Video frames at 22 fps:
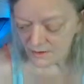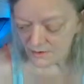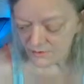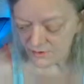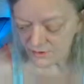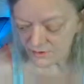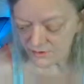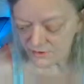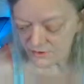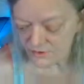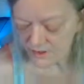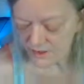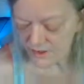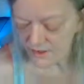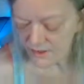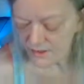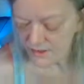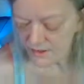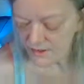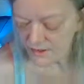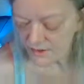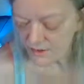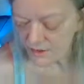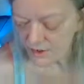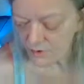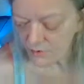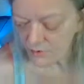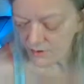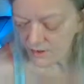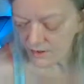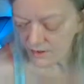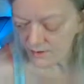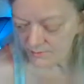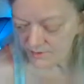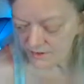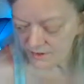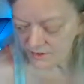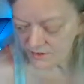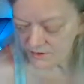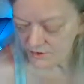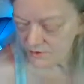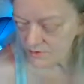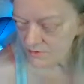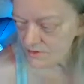They're trying to goat him
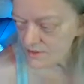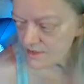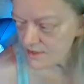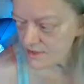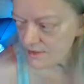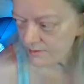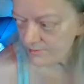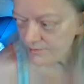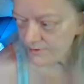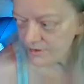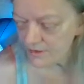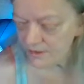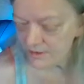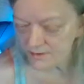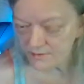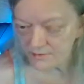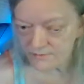into doing something.